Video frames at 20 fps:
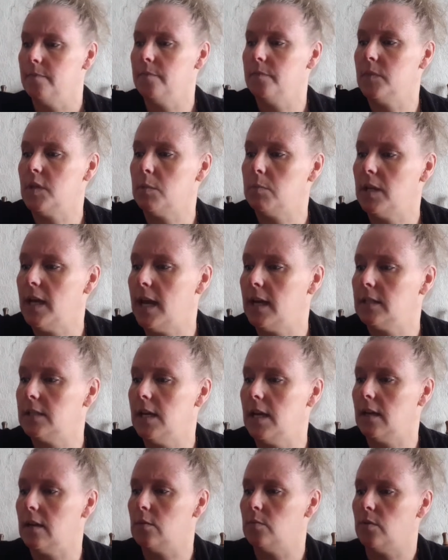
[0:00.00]
the Black
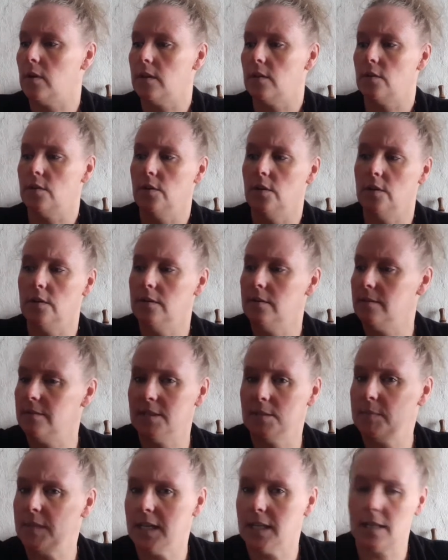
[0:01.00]
Dagger Brotherhood,
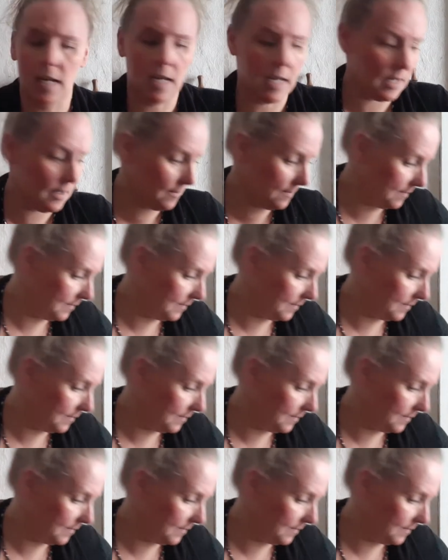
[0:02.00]
something like that.